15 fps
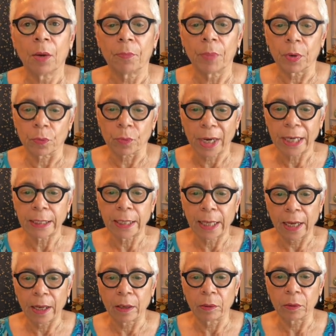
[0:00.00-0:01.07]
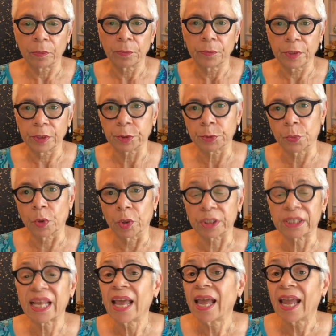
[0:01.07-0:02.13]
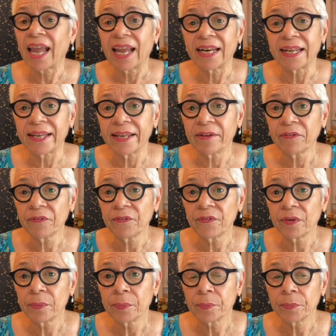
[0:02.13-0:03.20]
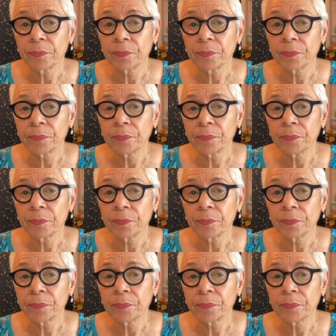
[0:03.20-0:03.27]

But right now, this works. And if